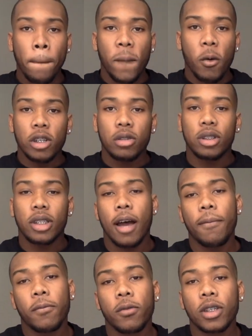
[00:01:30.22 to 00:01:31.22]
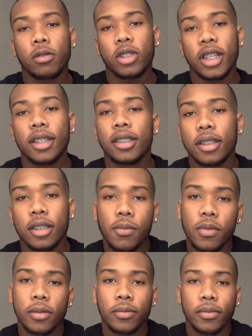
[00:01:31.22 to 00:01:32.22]
Once you stop, when you chasing
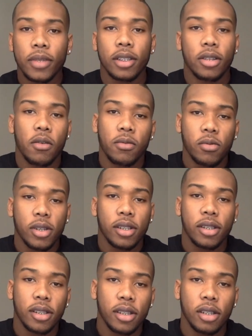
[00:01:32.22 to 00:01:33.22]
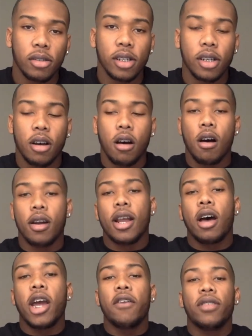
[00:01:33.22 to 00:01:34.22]
something, it's over with. You don't.
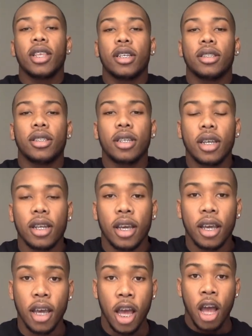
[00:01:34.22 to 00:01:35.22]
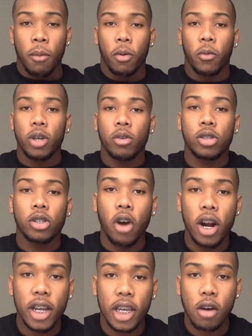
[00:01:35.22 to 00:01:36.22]
Now everything's sinking in. But when you
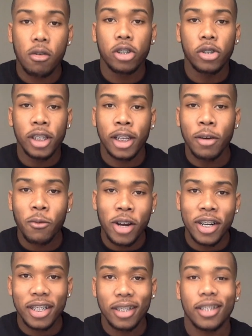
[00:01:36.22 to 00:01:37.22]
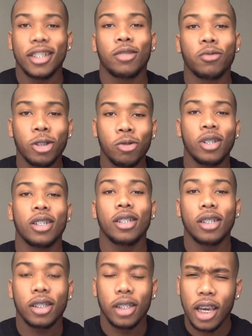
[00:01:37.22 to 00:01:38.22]
start and your adrenaline running, it's when you need
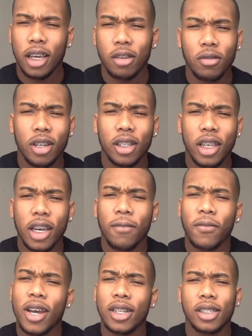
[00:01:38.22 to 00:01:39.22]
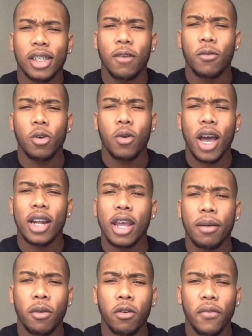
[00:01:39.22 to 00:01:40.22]
to take advantage of that. When you got
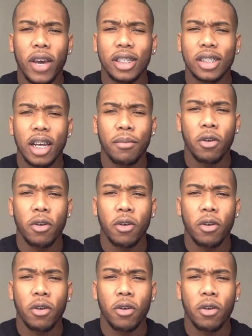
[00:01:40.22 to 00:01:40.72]
that motivation